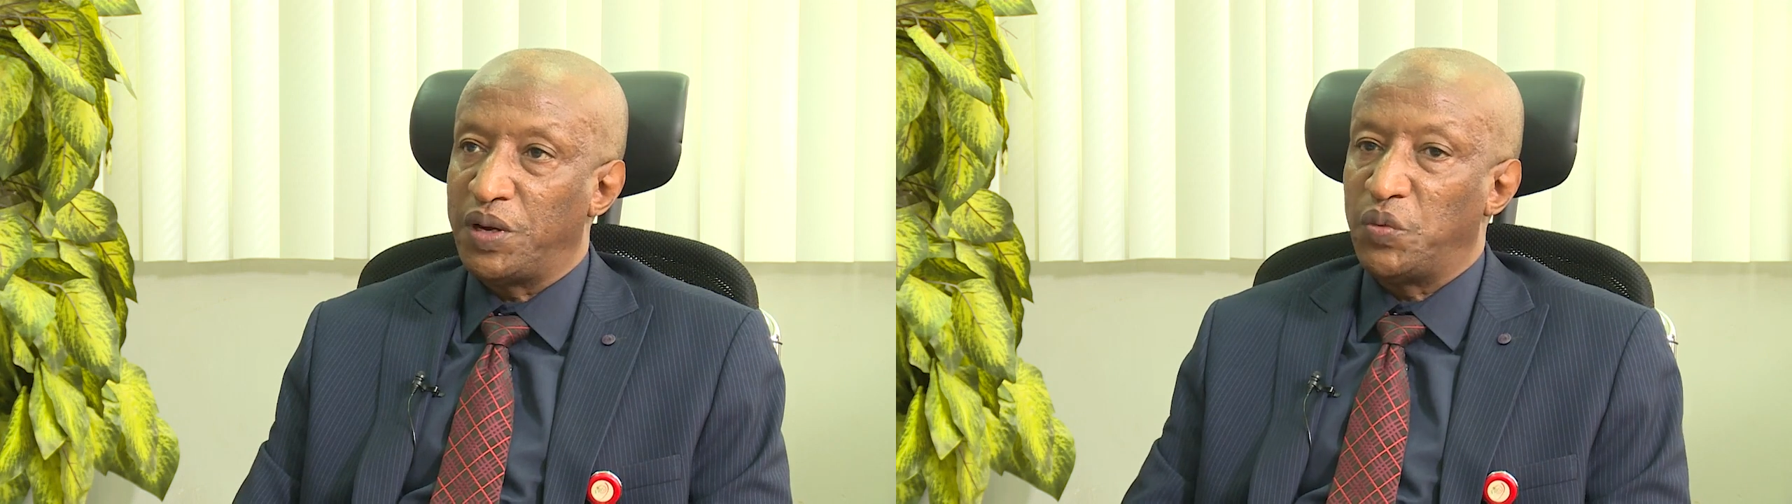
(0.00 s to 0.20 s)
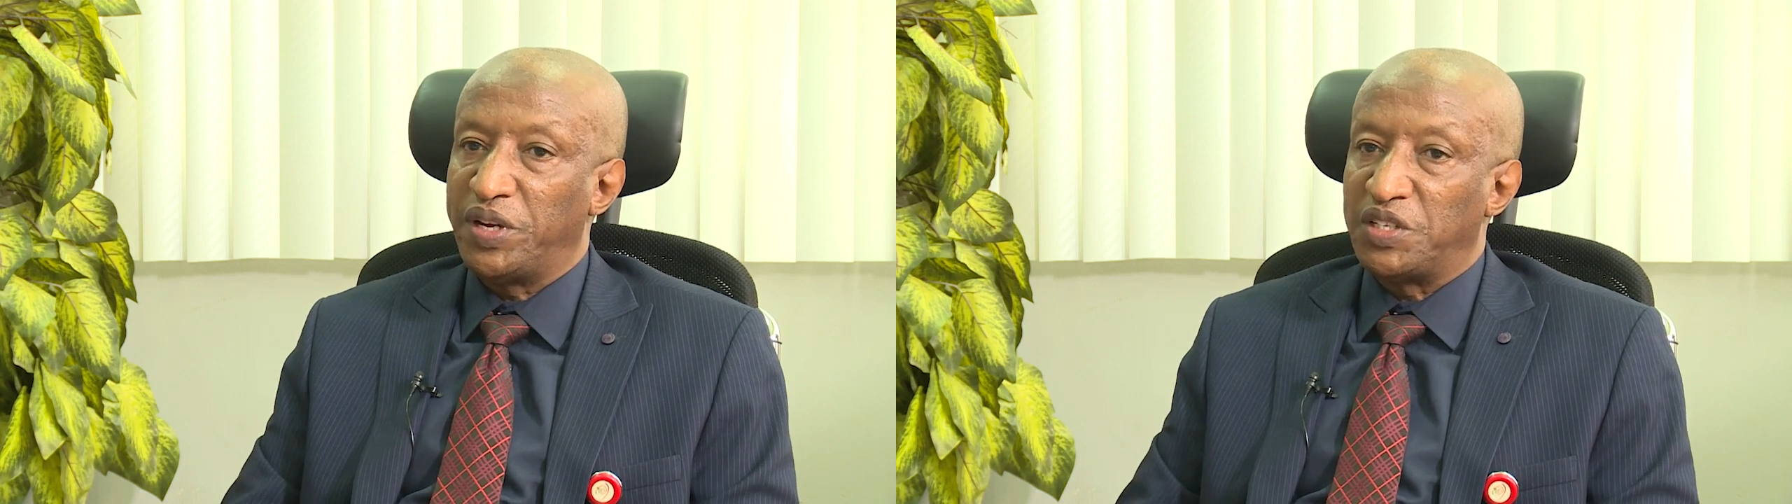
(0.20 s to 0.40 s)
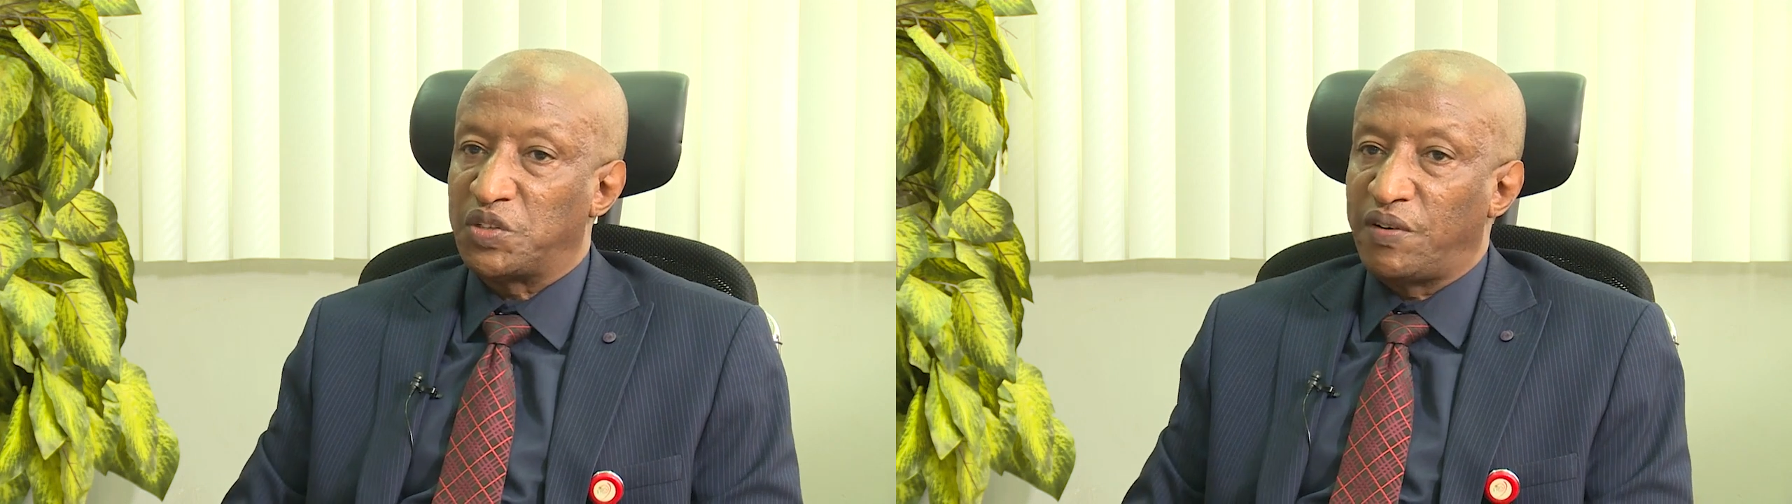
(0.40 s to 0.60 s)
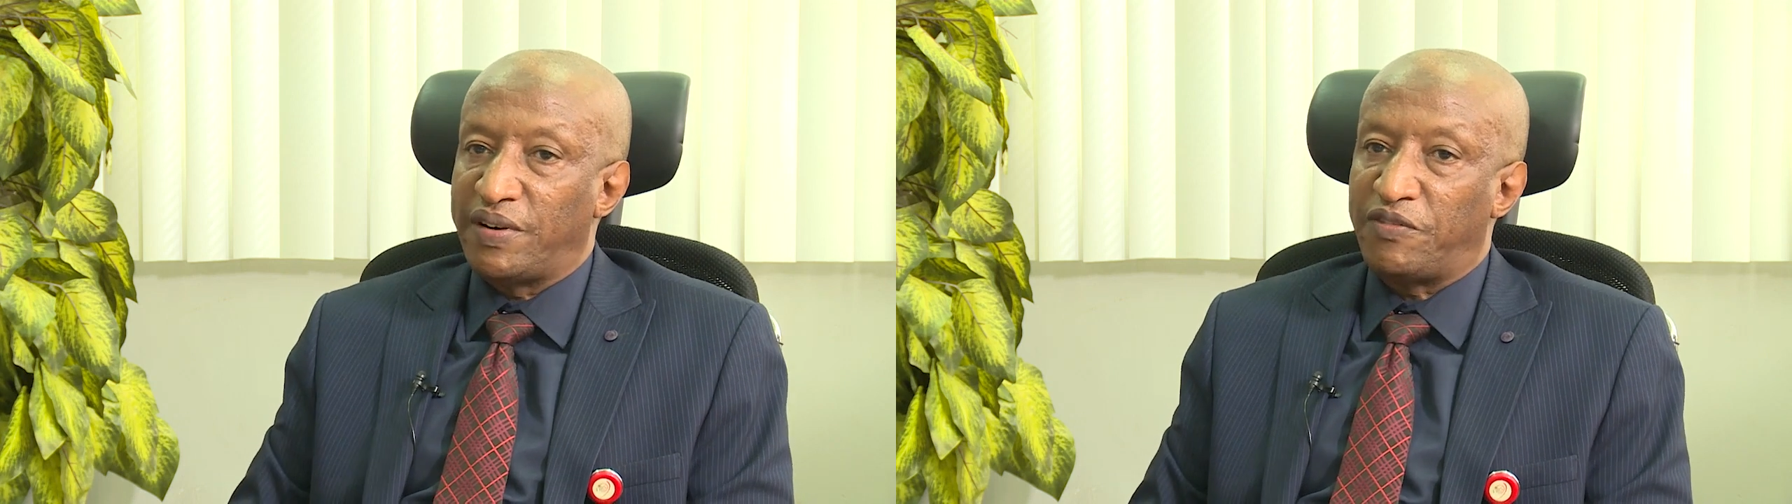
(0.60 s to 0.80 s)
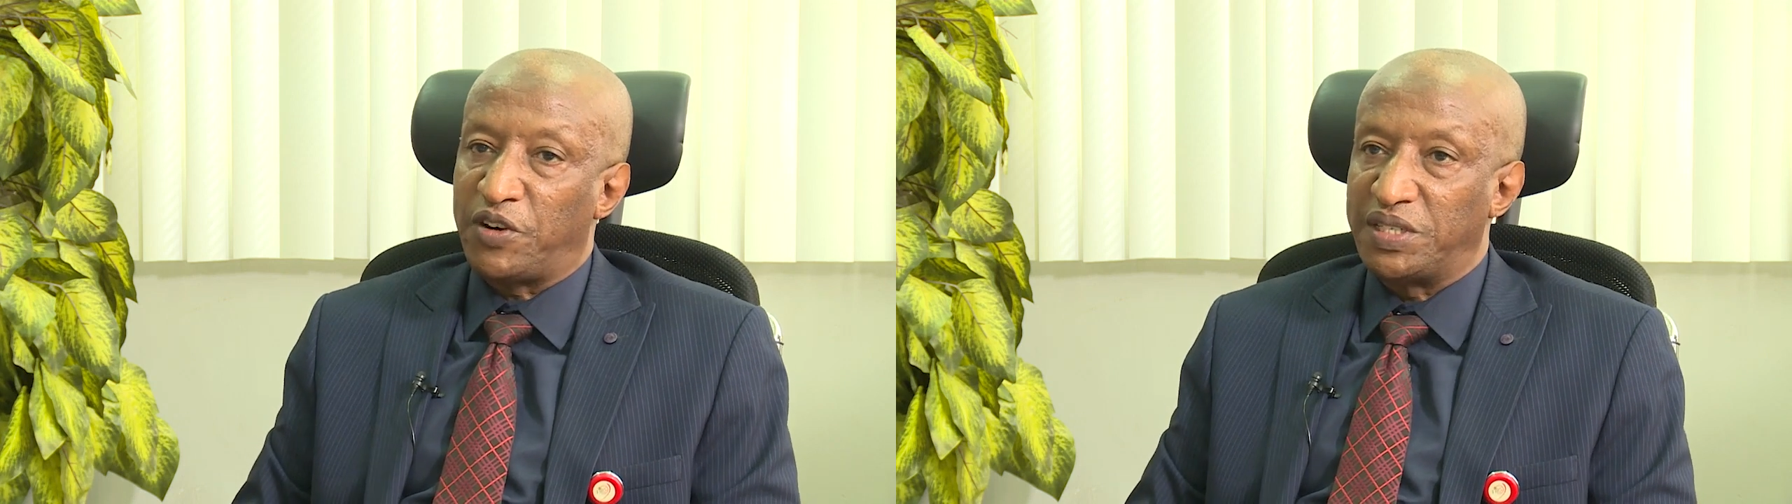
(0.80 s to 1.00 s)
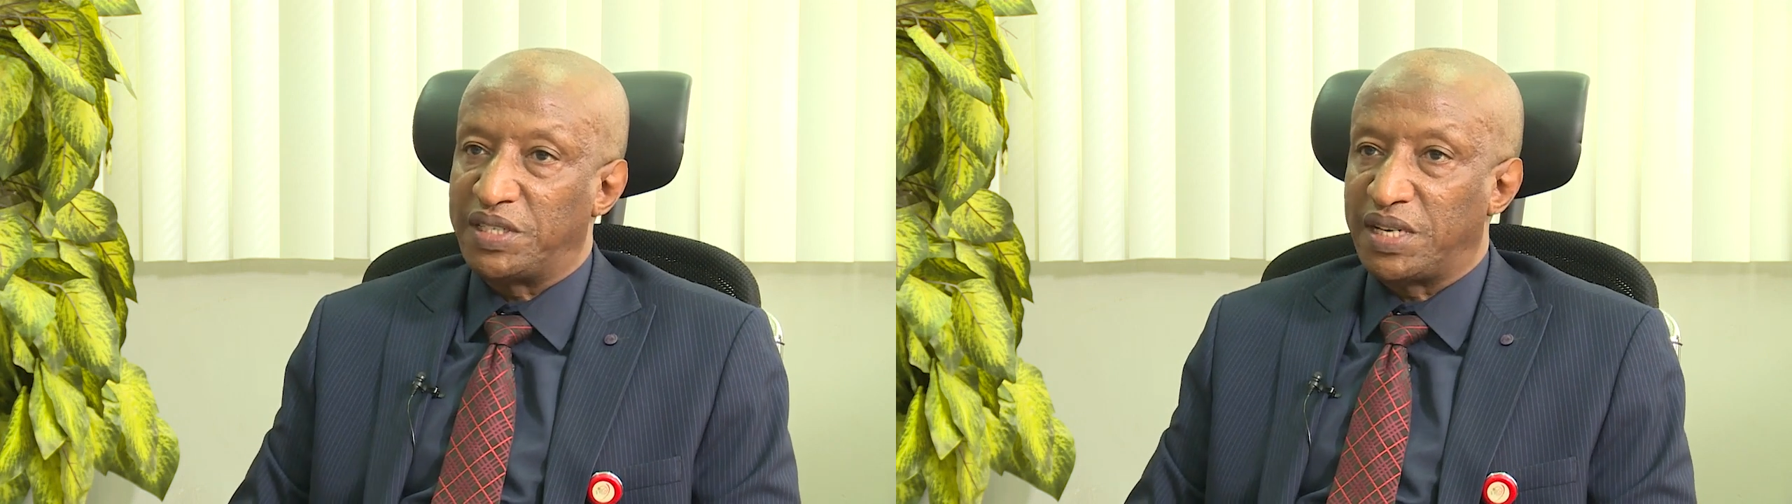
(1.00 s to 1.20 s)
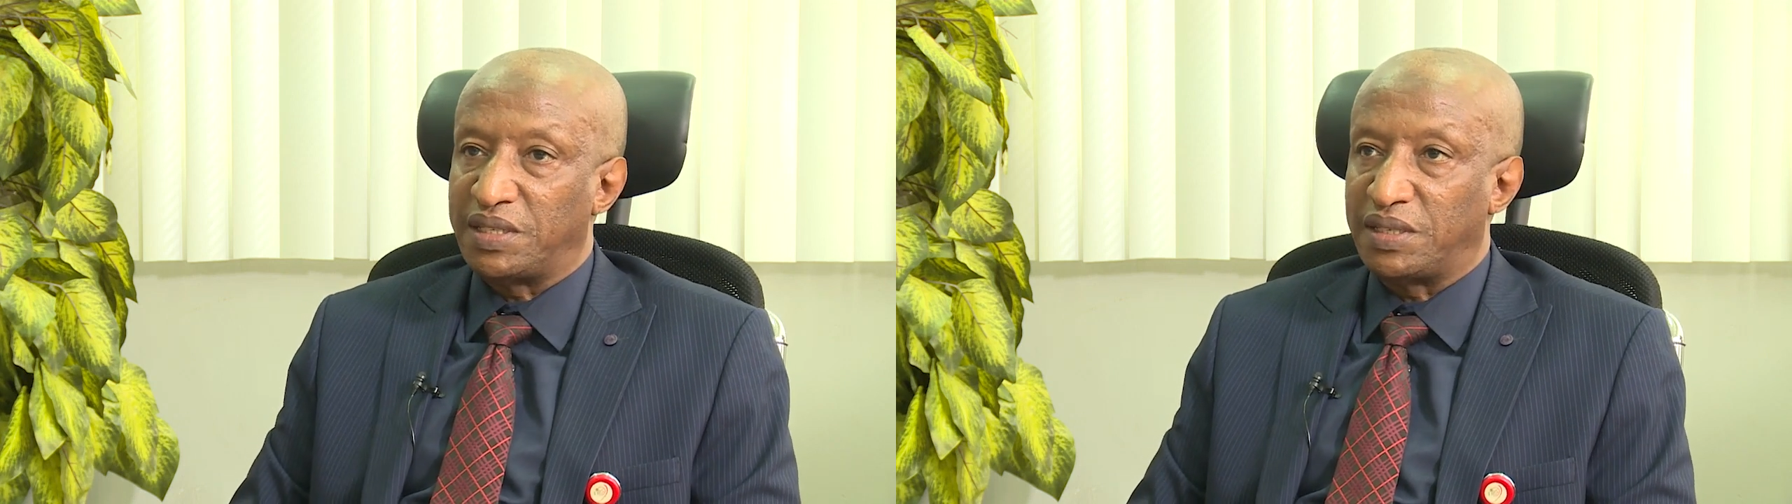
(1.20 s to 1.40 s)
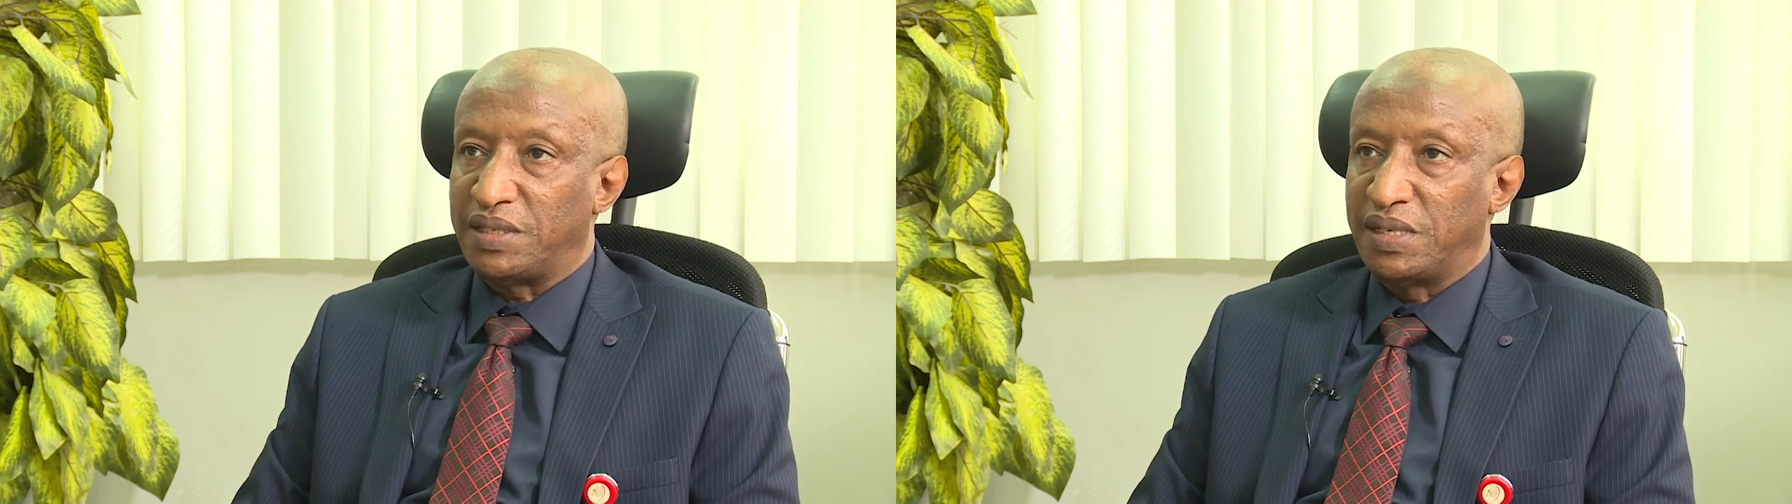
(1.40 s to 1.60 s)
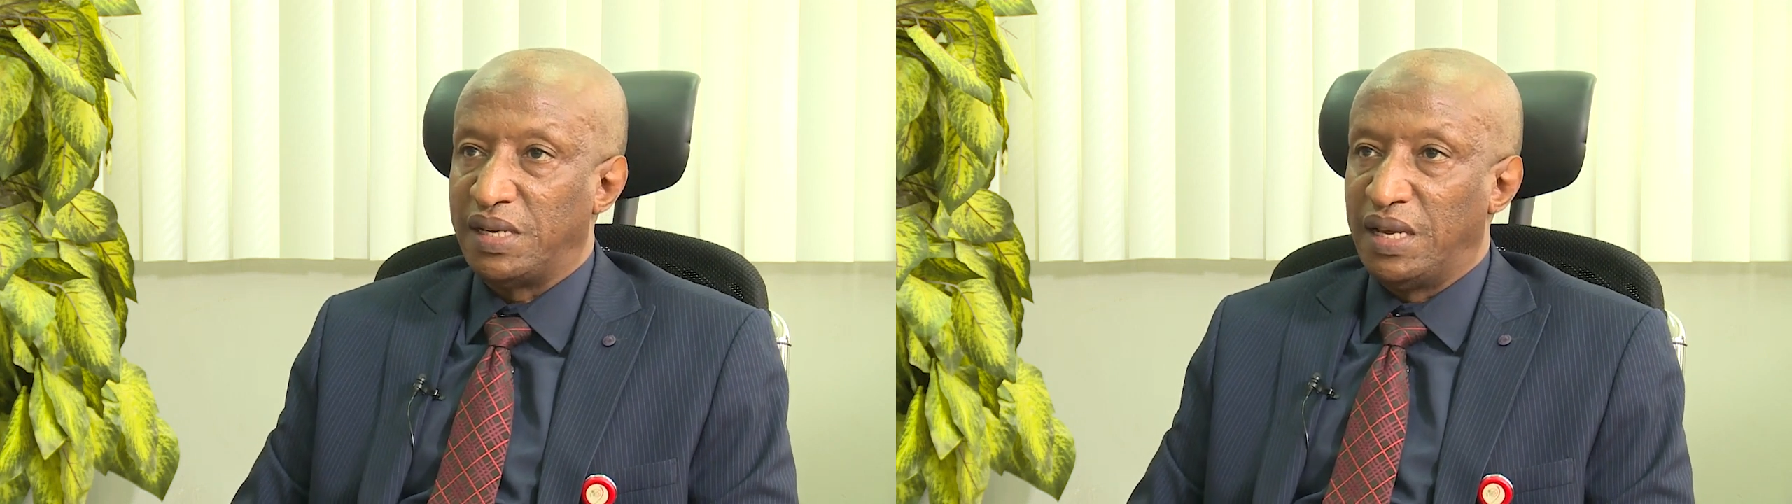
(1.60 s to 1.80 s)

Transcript: when we discover, for instance,